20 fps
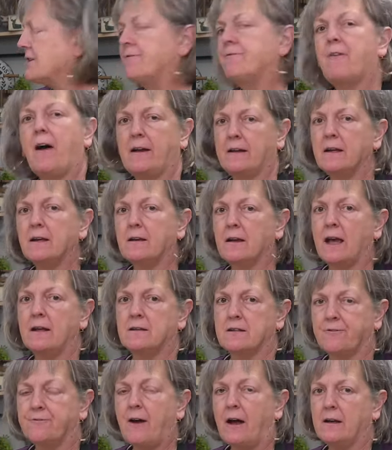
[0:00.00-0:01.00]
defining start.
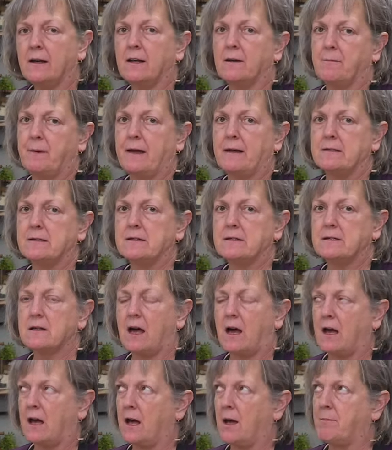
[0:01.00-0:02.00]
And defining a base
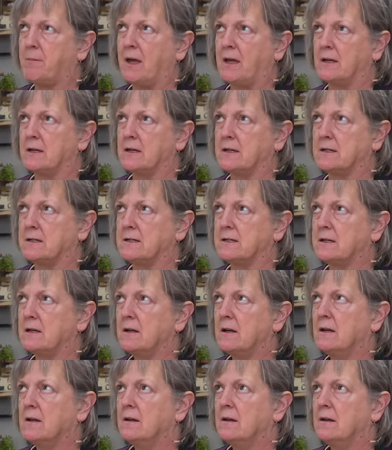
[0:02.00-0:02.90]
is